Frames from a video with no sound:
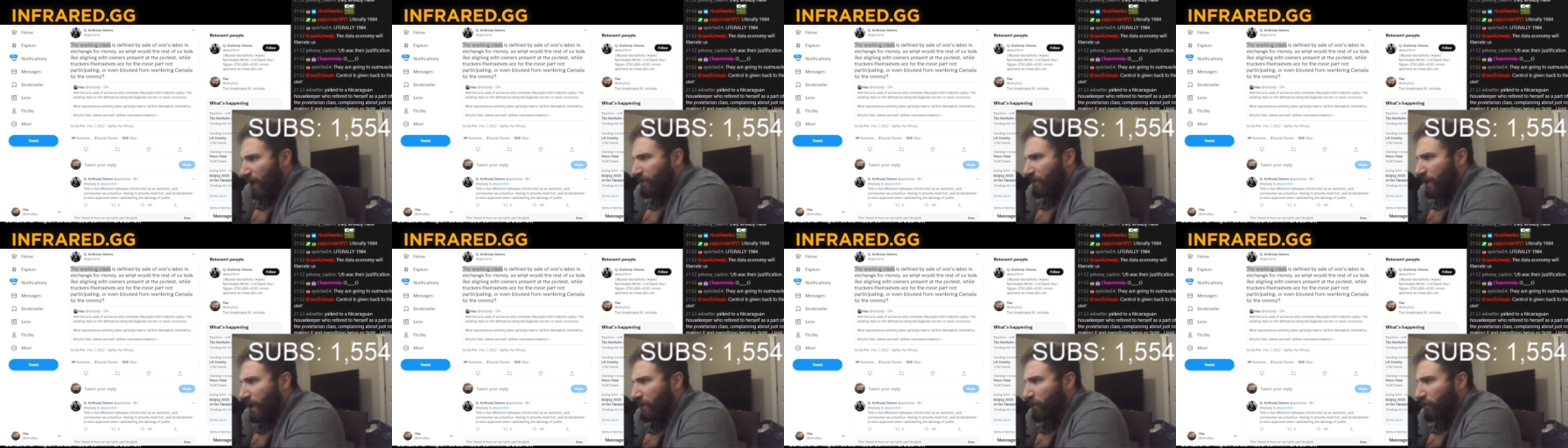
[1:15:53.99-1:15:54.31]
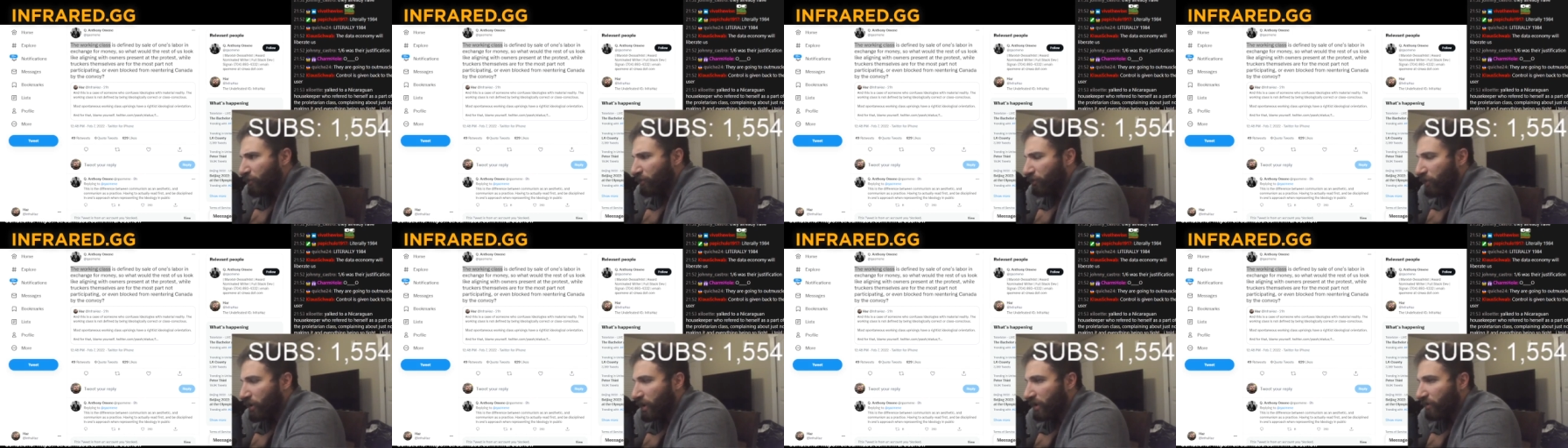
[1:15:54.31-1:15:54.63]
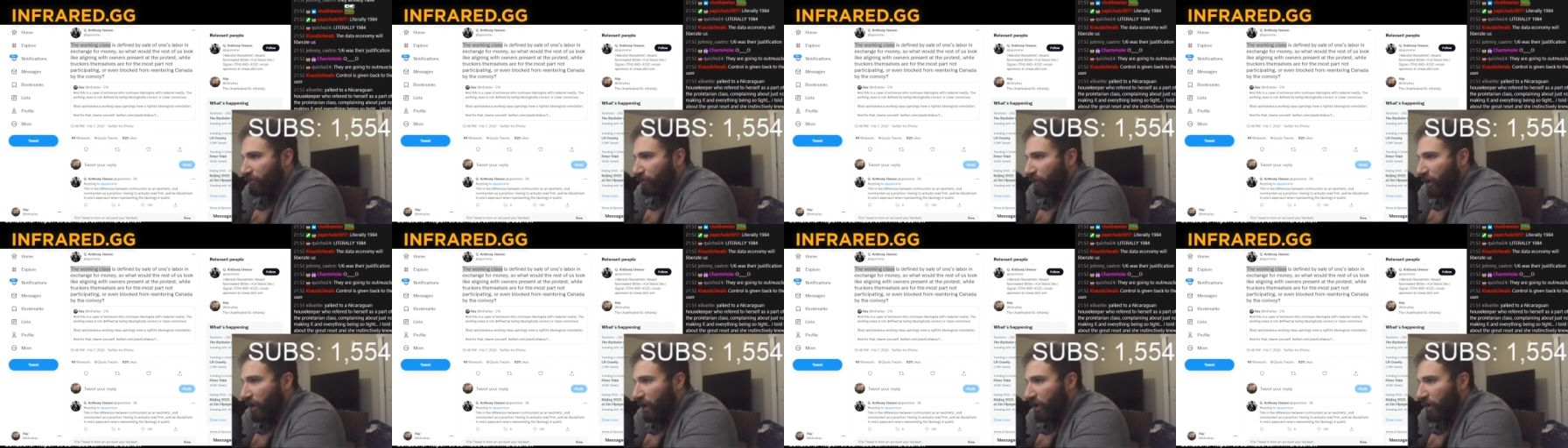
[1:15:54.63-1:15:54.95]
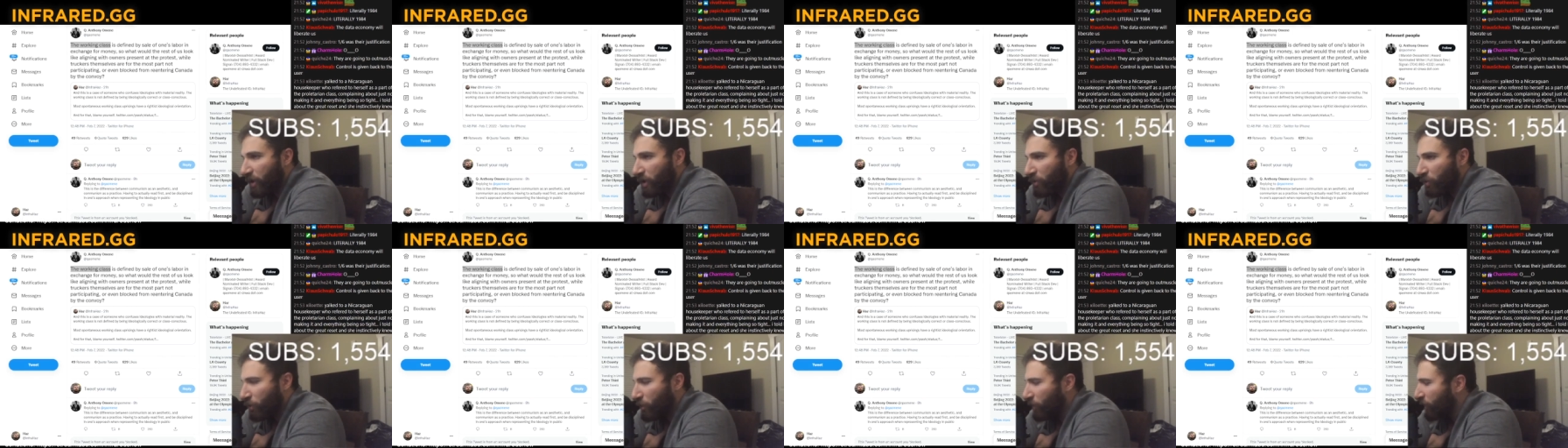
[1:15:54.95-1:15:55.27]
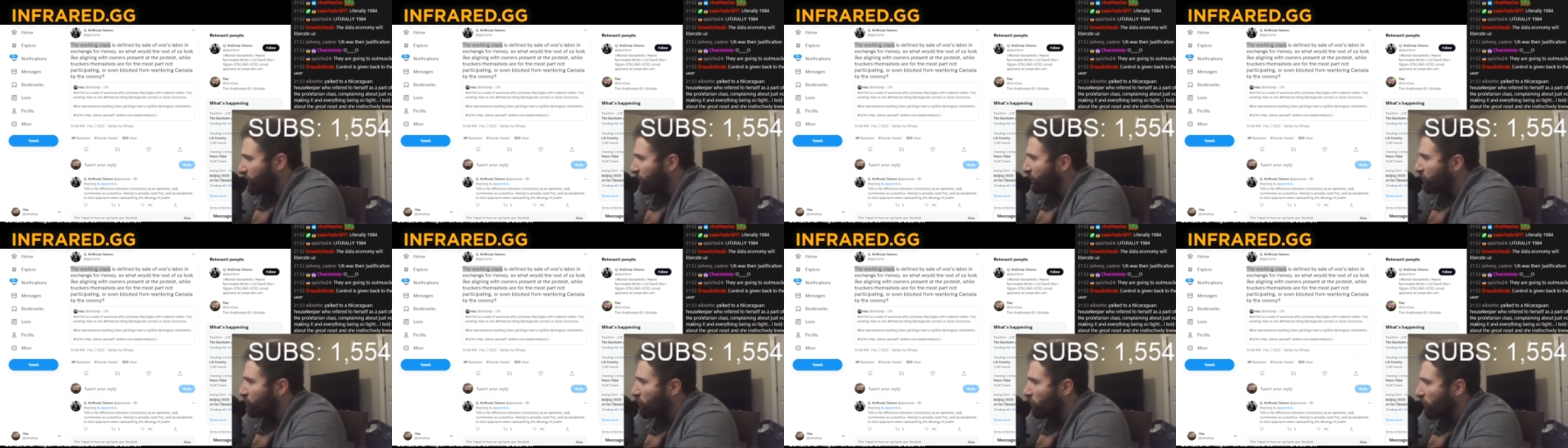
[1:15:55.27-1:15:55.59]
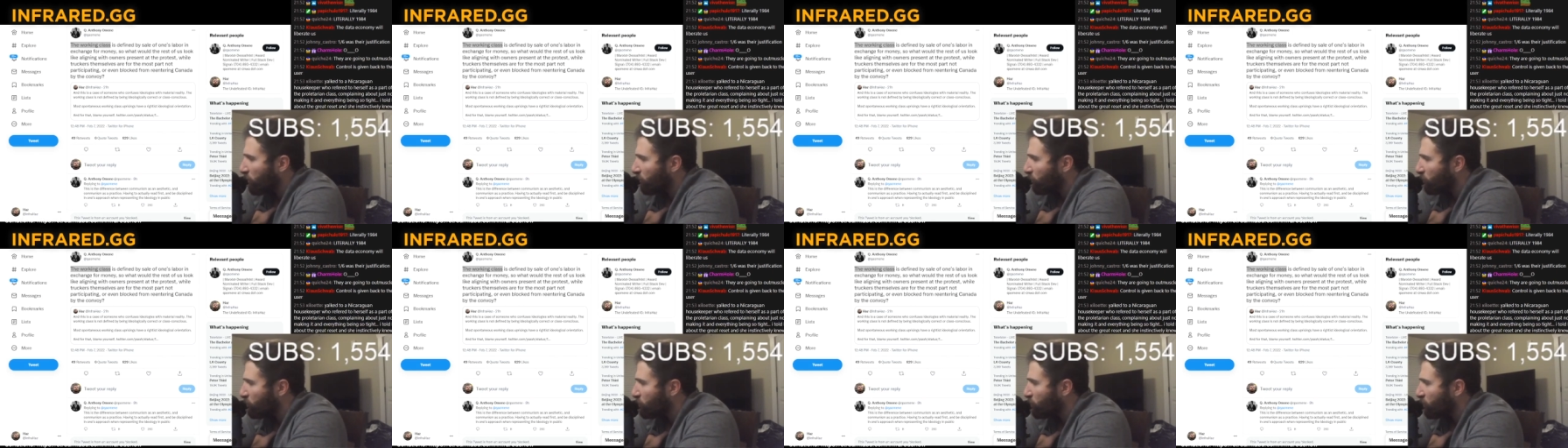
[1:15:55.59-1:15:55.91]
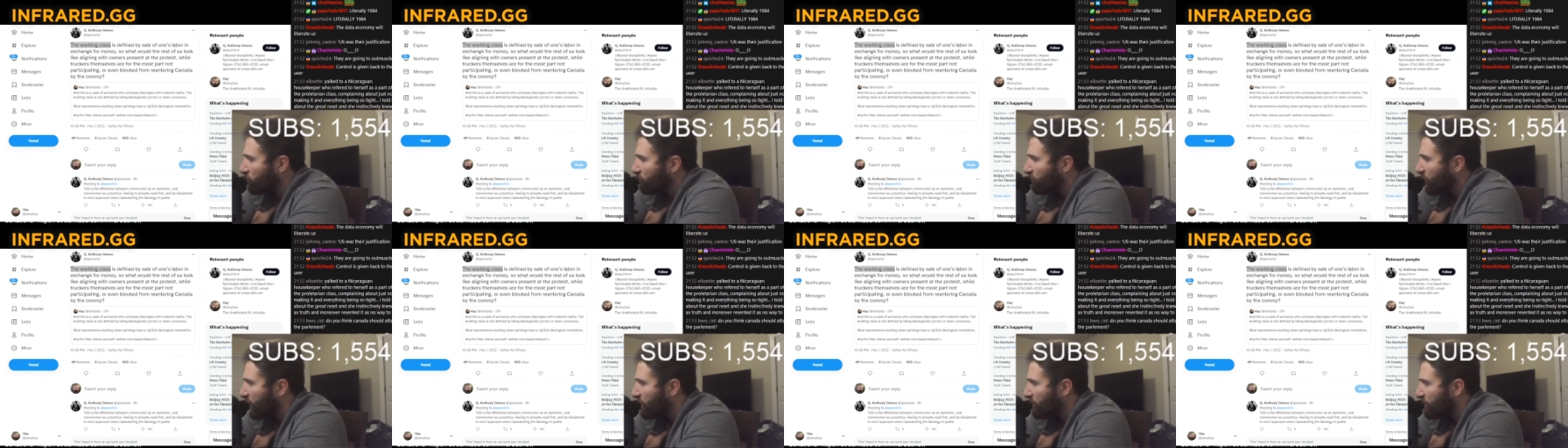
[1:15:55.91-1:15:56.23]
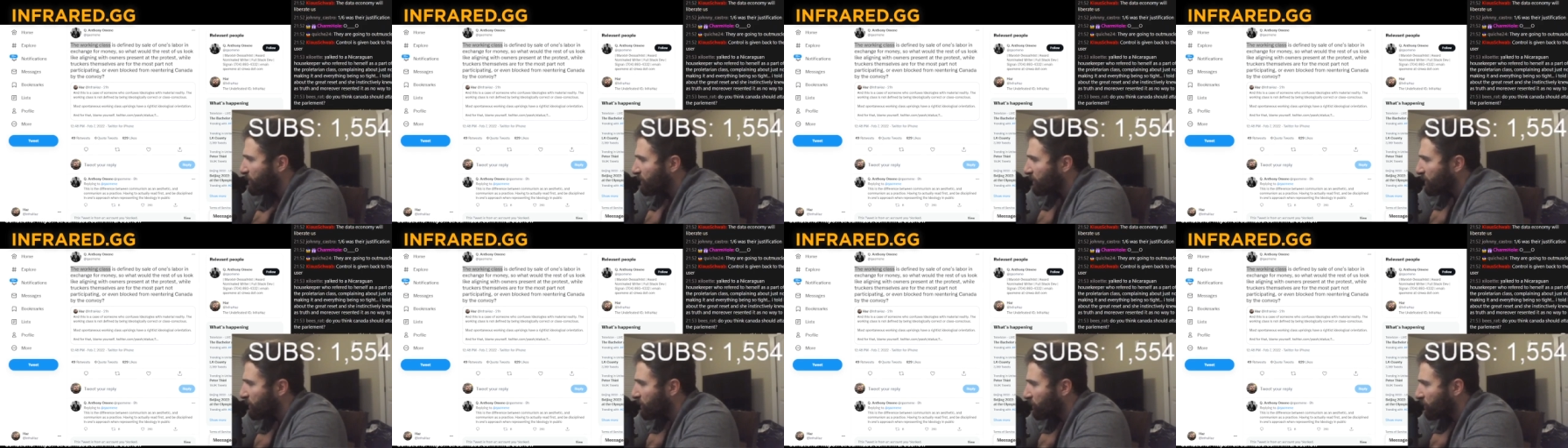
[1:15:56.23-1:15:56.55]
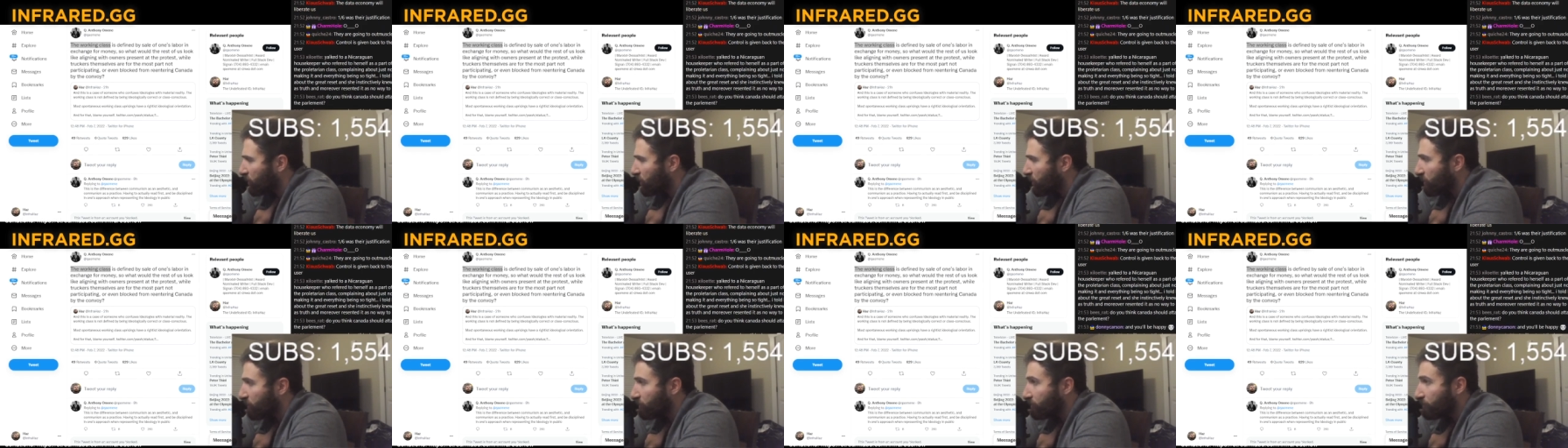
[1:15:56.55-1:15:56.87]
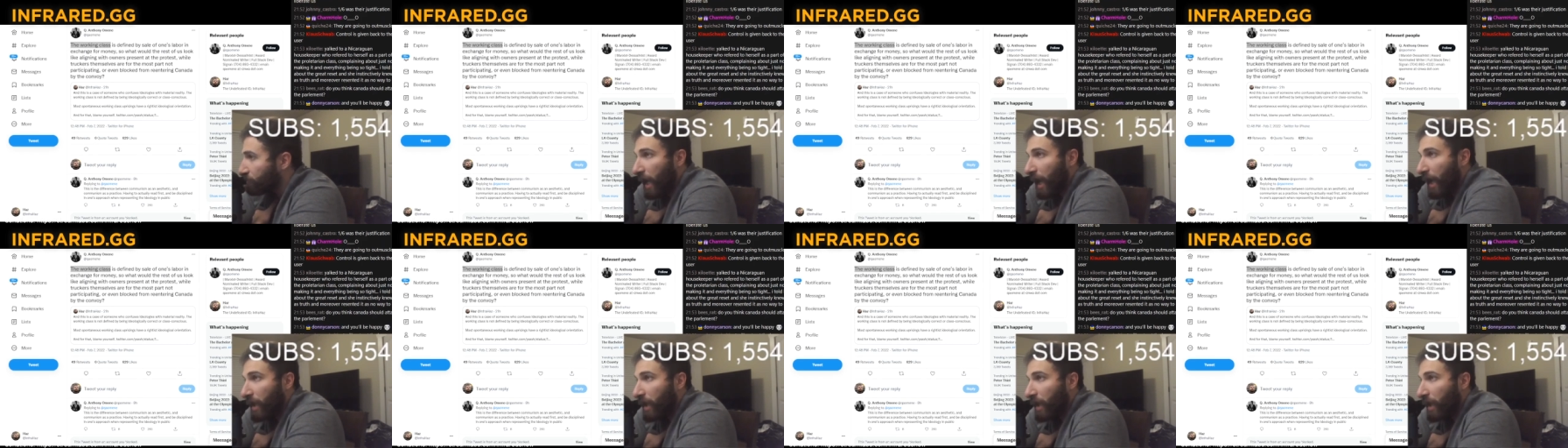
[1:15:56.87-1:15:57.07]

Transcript: And maybe if we get fired, we'll get a universal basic income